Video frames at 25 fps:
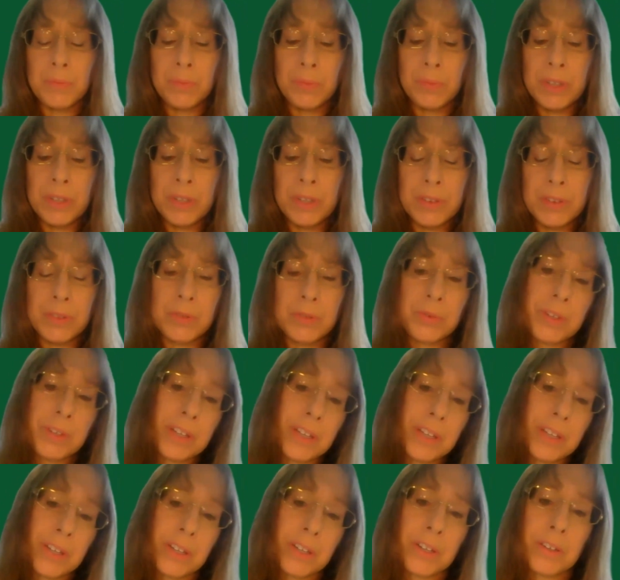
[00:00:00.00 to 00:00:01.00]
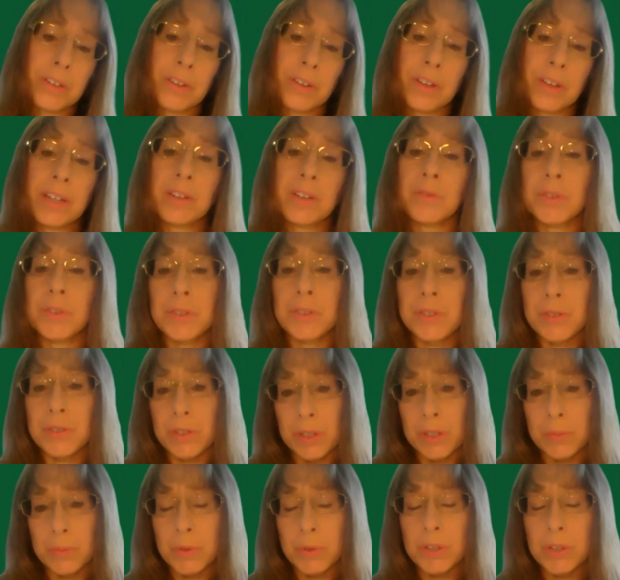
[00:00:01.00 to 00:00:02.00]
with the three year
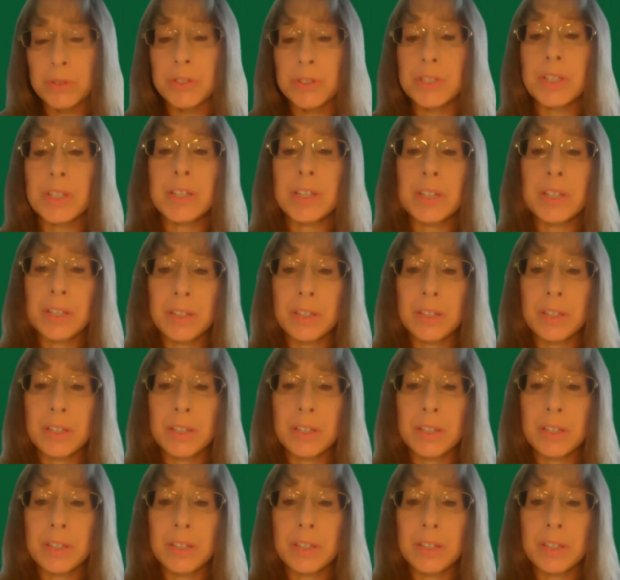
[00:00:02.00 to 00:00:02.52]
anniversary approaching,